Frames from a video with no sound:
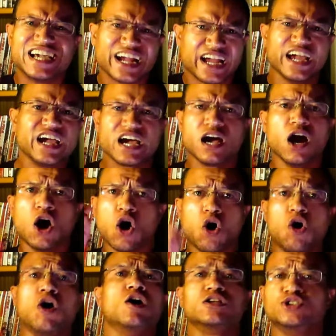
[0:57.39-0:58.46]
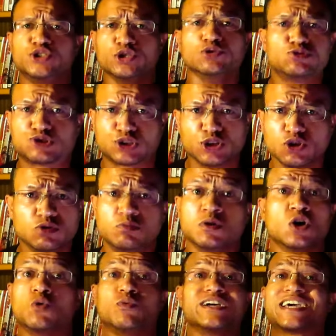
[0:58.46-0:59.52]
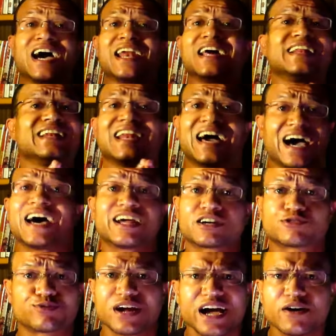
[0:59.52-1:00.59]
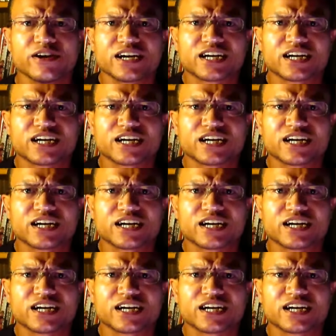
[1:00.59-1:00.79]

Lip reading: here on YouTube. We got a lot of ground